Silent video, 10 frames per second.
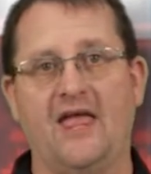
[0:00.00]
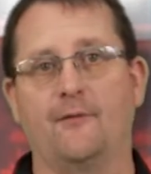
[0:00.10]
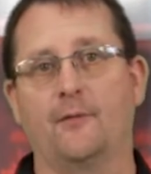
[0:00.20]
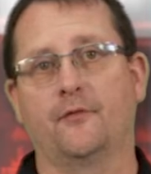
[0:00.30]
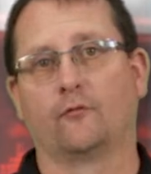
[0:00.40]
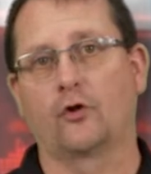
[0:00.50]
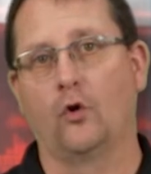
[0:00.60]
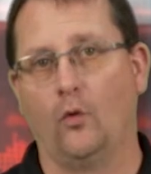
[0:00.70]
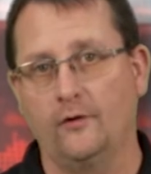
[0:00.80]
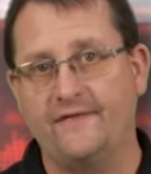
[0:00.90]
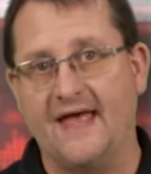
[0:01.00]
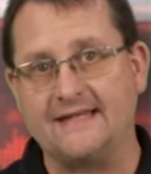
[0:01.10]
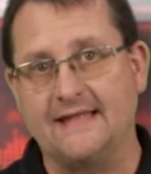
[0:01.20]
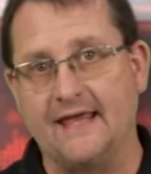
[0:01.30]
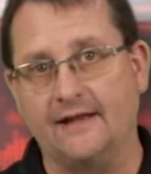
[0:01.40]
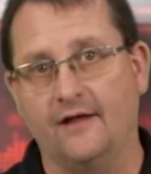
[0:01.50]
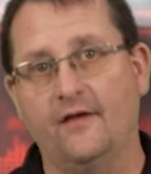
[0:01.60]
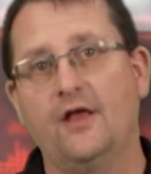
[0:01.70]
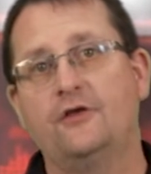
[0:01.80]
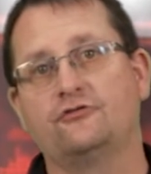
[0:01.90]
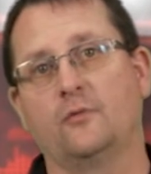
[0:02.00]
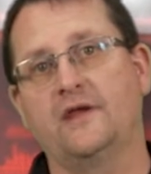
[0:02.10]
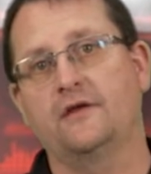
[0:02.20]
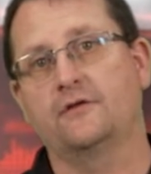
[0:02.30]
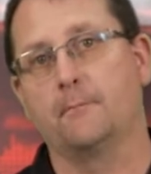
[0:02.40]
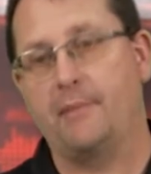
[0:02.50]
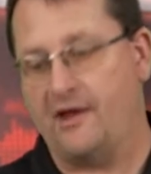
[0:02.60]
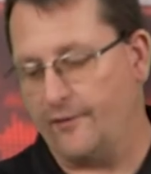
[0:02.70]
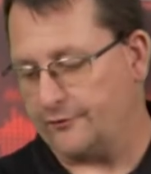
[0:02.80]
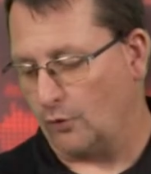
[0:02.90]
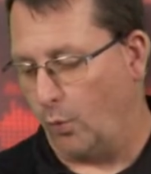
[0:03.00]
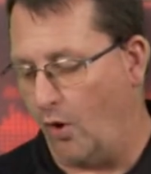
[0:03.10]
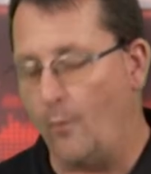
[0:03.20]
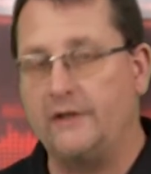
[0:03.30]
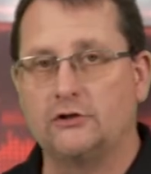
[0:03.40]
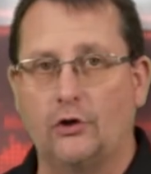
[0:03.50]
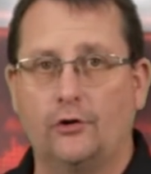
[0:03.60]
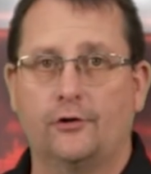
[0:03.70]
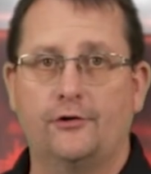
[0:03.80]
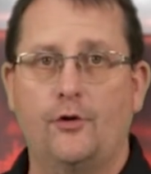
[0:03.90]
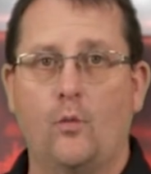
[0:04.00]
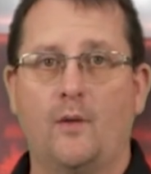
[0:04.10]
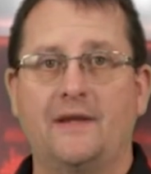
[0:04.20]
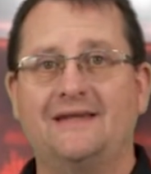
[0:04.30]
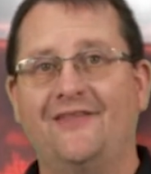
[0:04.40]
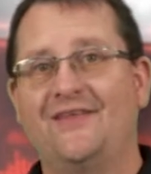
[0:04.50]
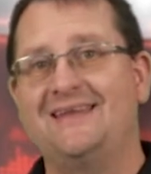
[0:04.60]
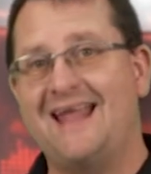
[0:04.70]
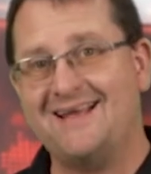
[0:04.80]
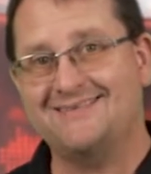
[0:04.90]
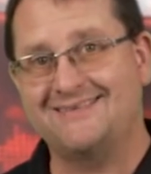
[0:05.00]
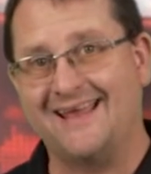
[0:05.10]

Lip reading: and we would record that data so we could compare it to what we learned when we did the next